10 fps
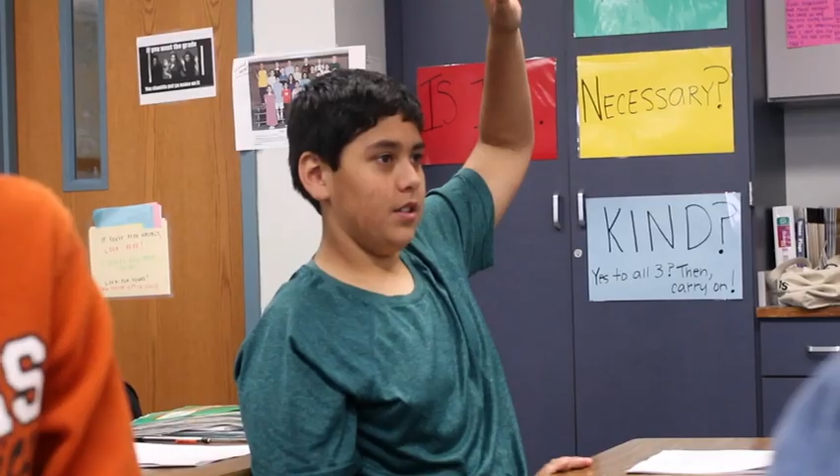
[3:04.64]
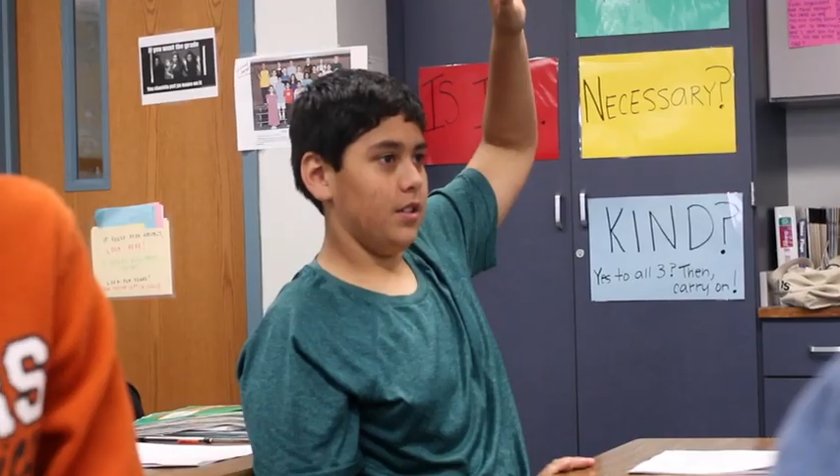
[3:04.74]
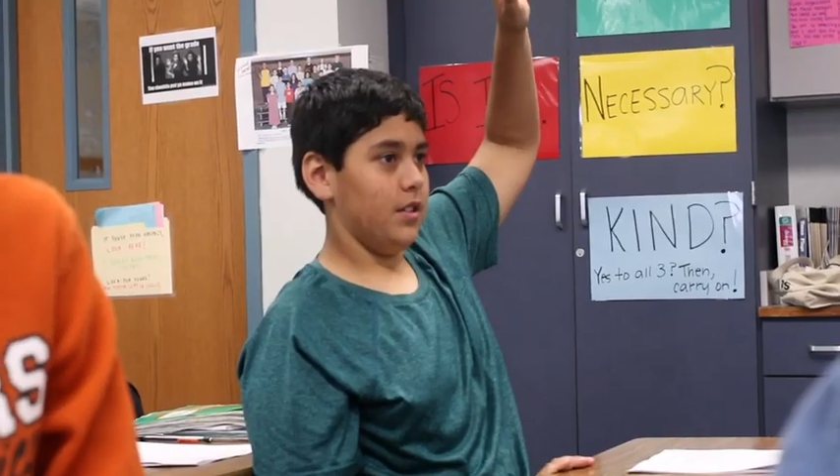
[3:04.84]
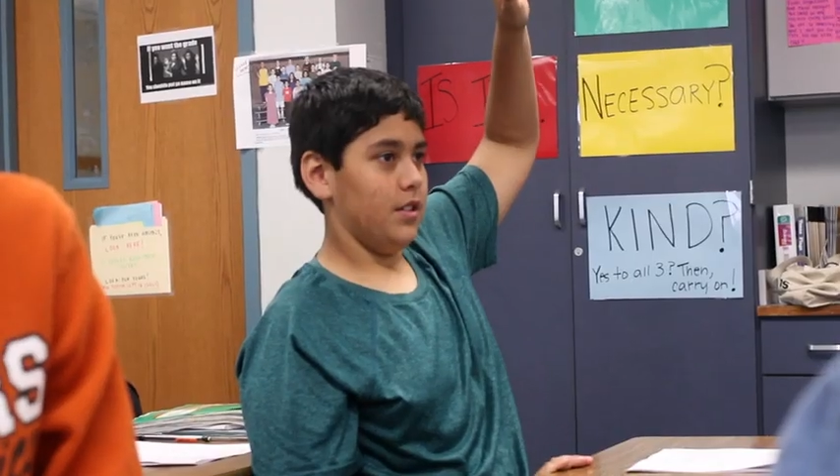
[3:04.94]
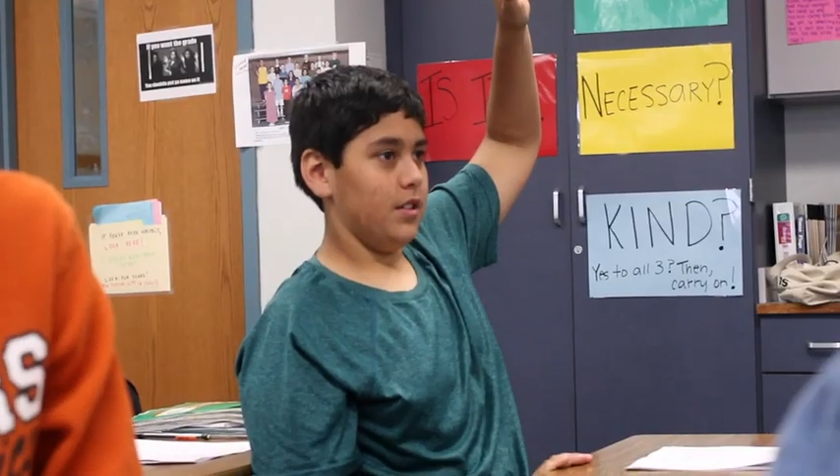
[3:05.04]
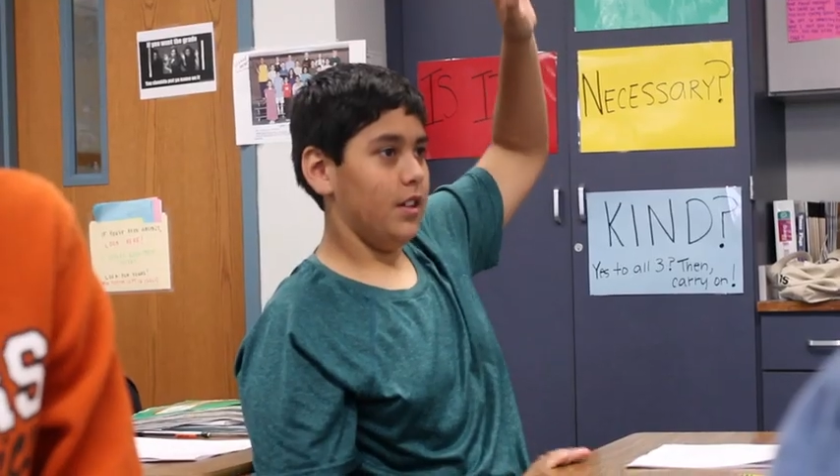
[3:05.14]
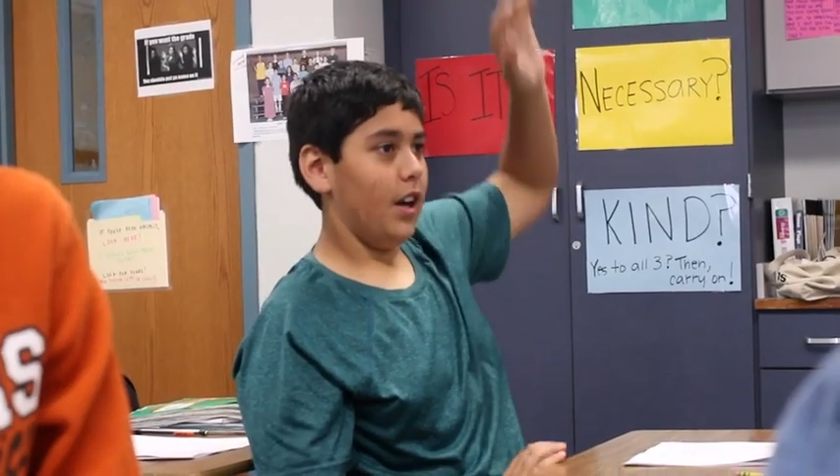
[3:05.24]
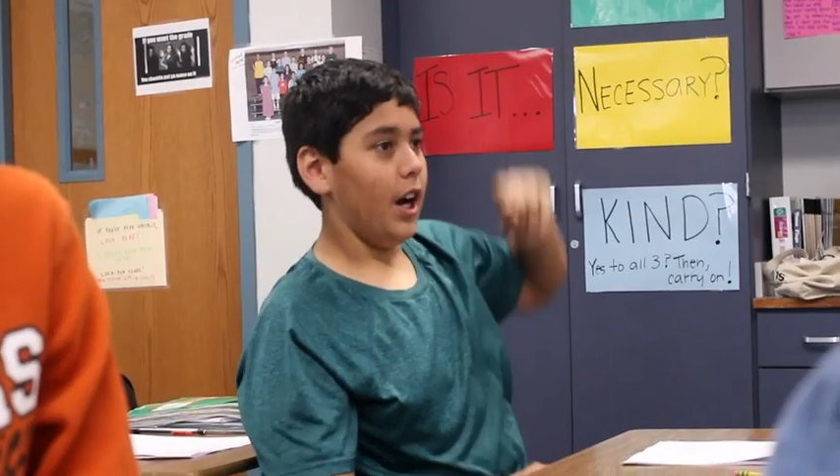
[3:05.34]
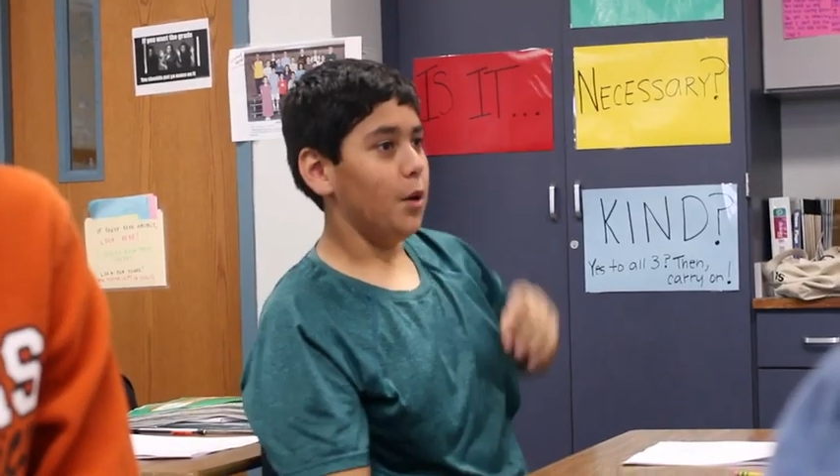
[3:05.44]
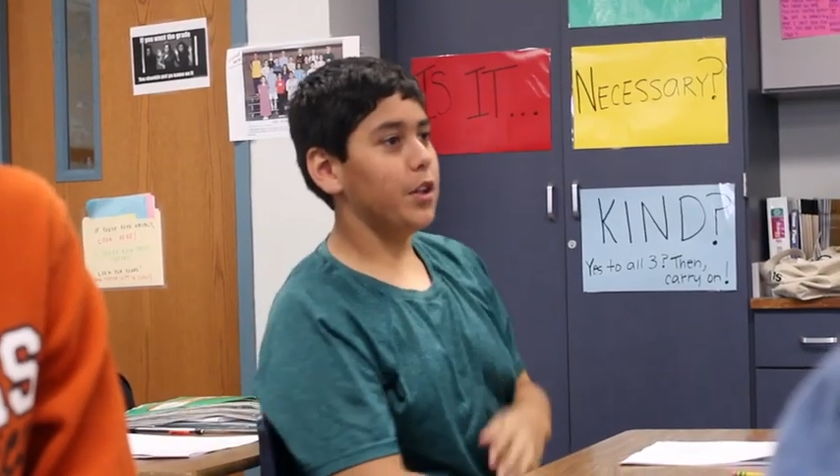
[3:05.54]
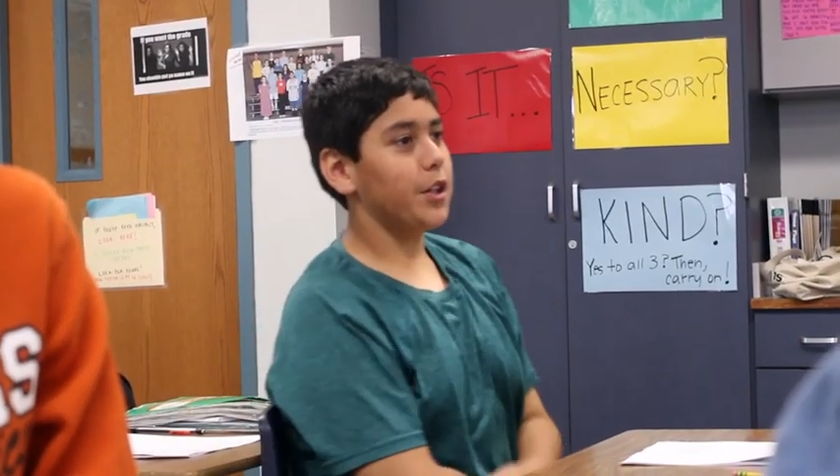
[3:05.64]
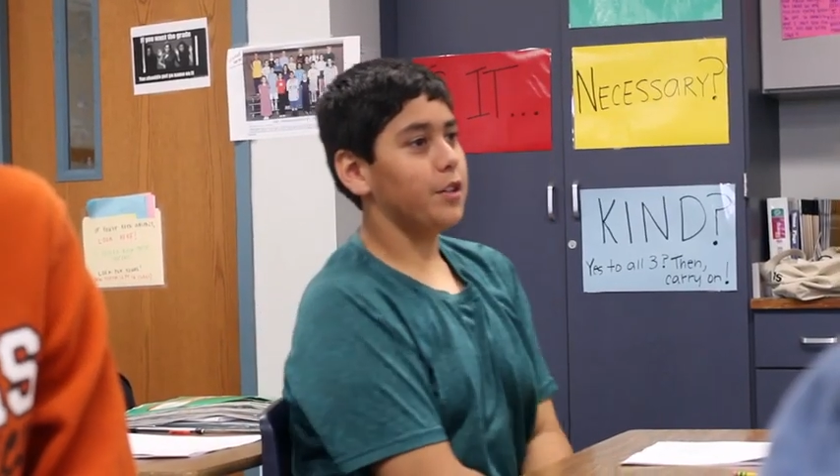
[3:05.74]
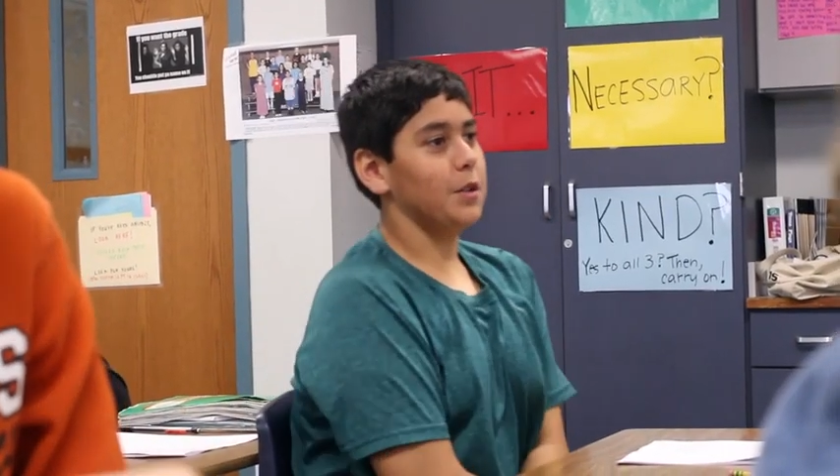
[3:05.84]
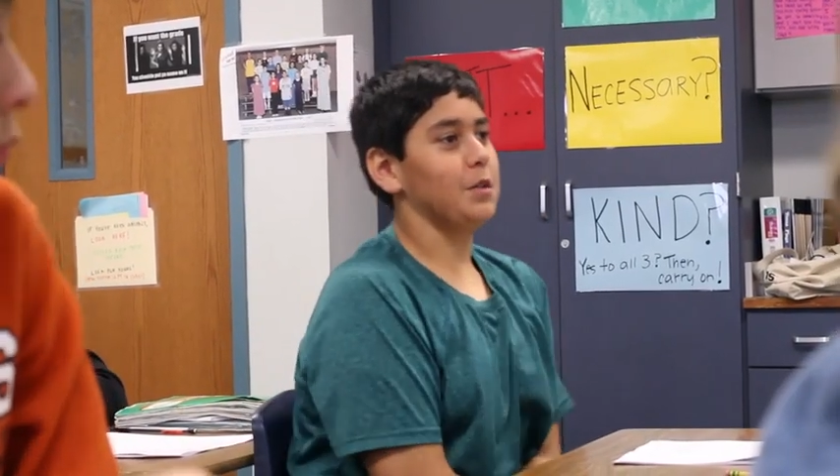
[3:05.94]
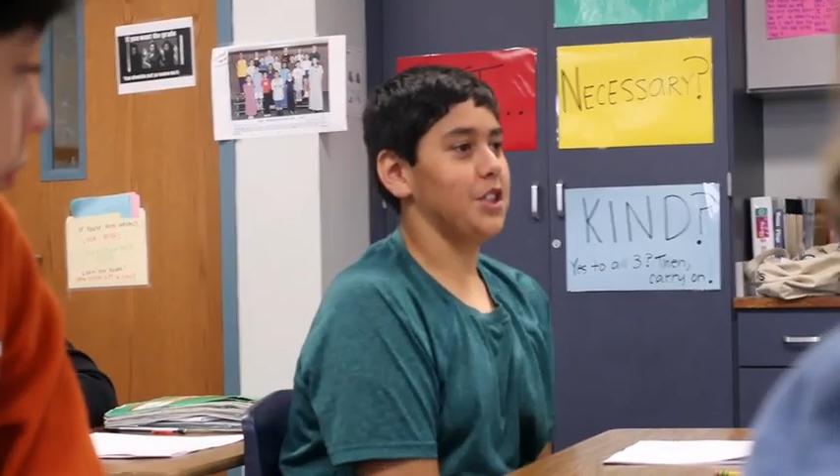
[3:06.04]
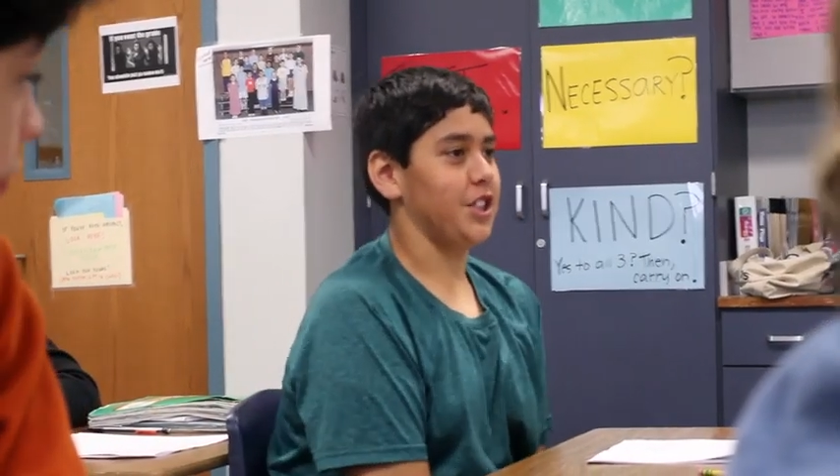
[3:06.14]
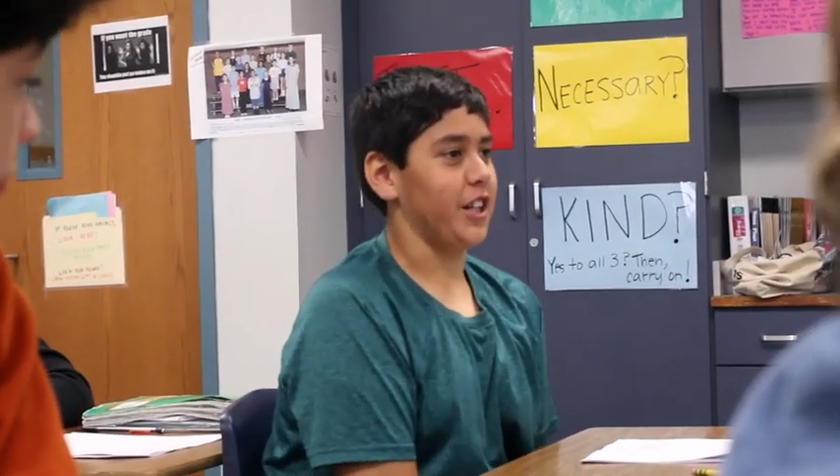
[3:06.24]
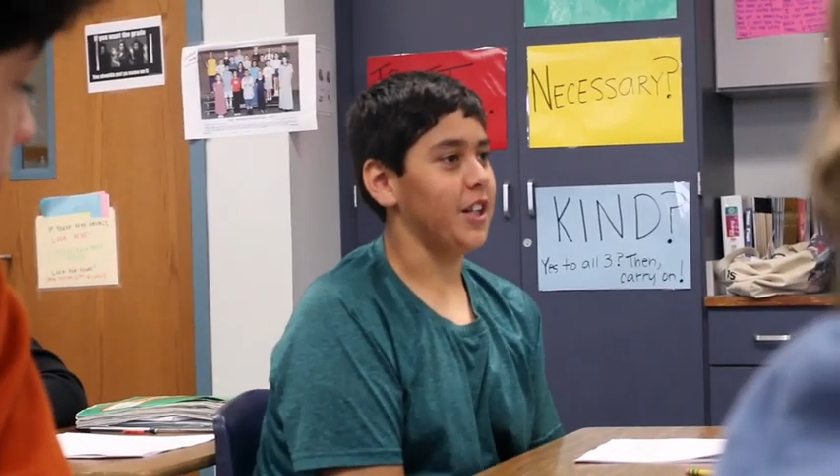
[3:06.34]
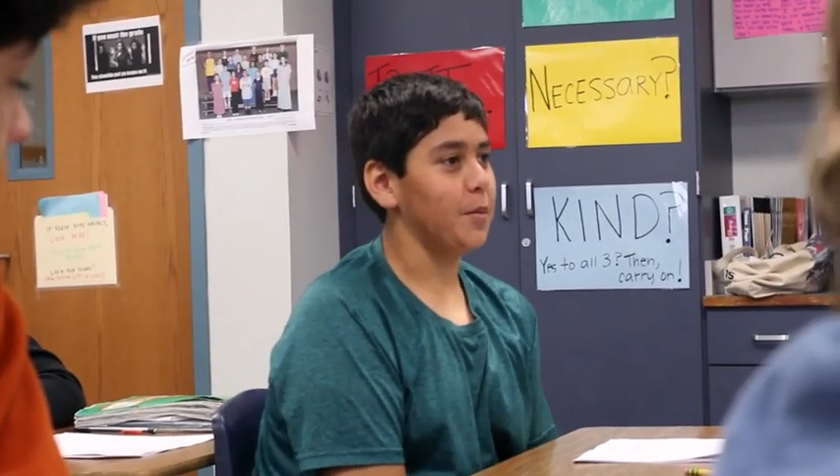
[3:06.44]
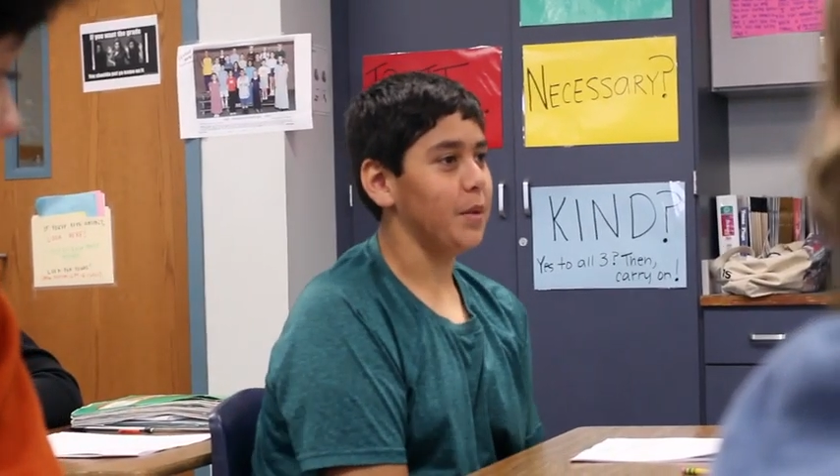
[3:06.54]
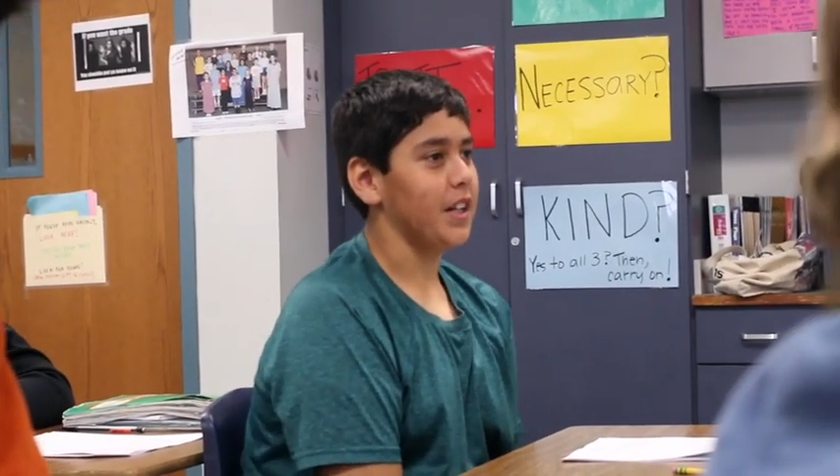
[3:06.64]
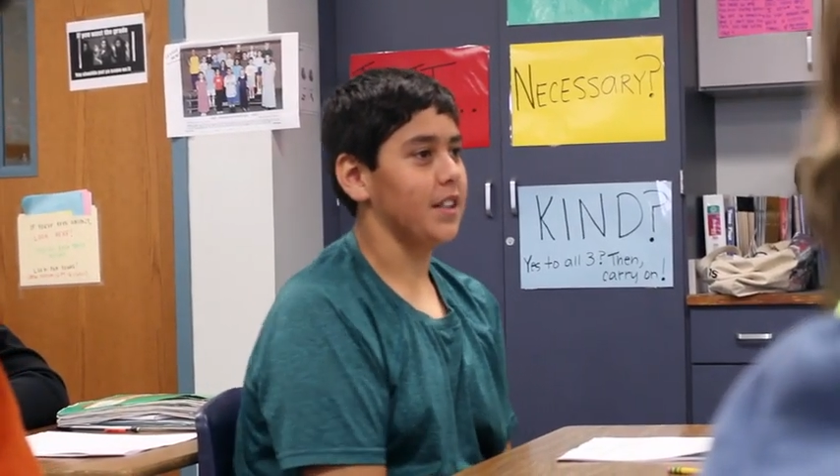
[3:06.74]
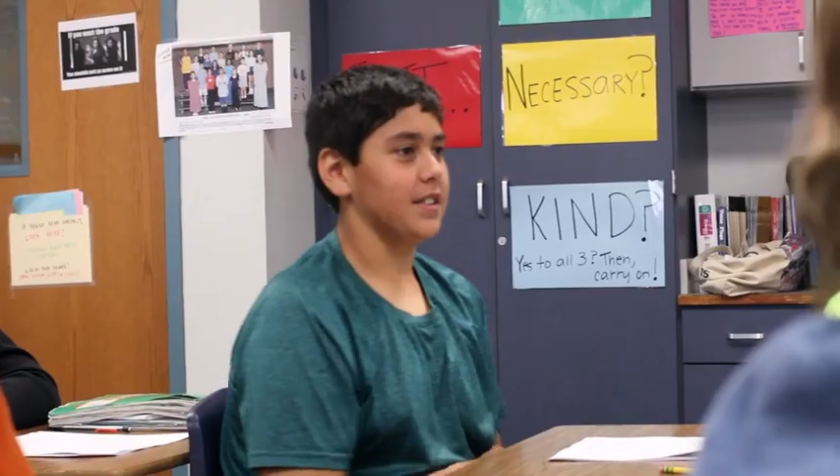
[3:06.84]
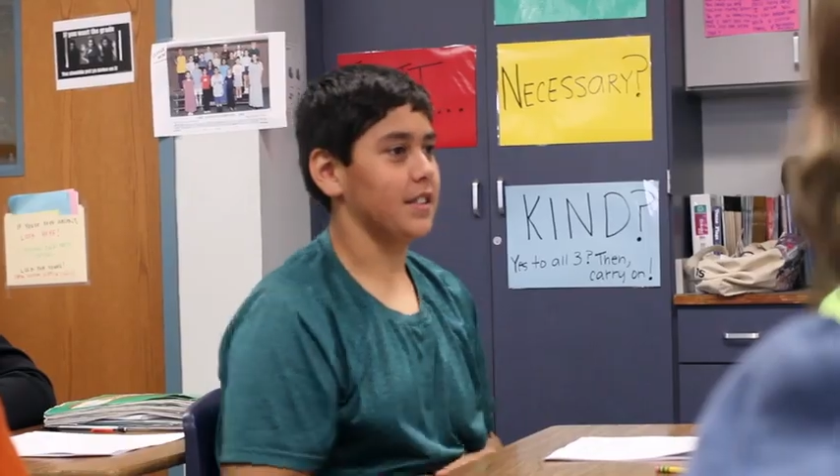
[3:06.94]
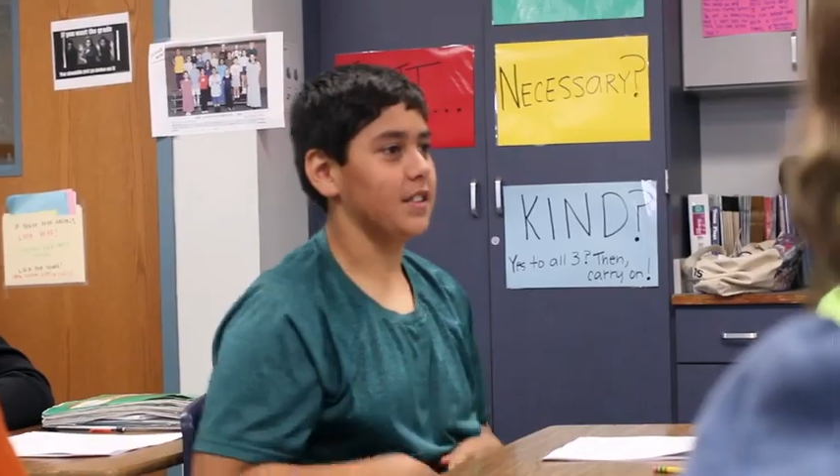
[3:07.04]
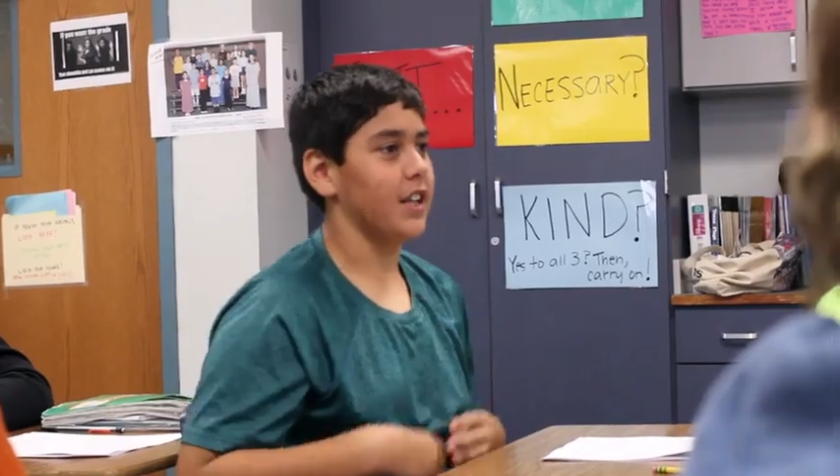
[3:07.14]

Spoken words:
you hear how other people